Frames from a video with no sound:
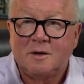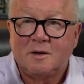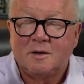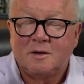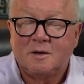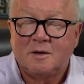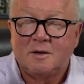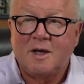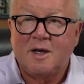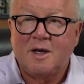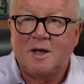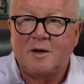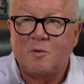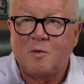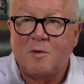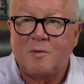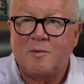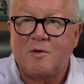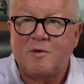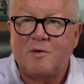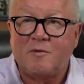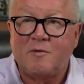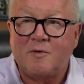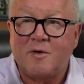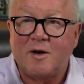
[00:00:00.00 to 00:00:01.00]
Yeah, women
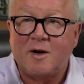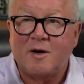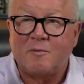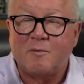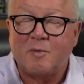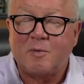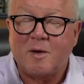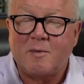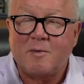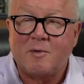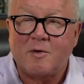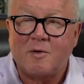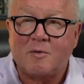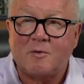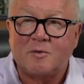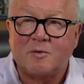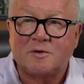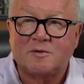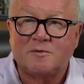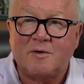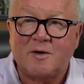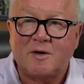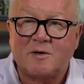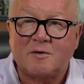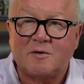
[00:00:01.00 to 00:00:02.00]
who've had a primary risk
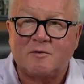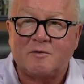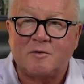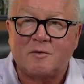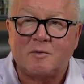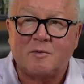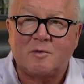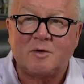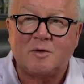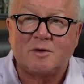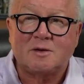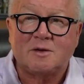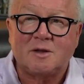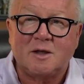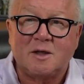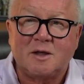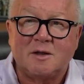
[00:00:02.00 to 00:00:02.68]
factor for breast cancer.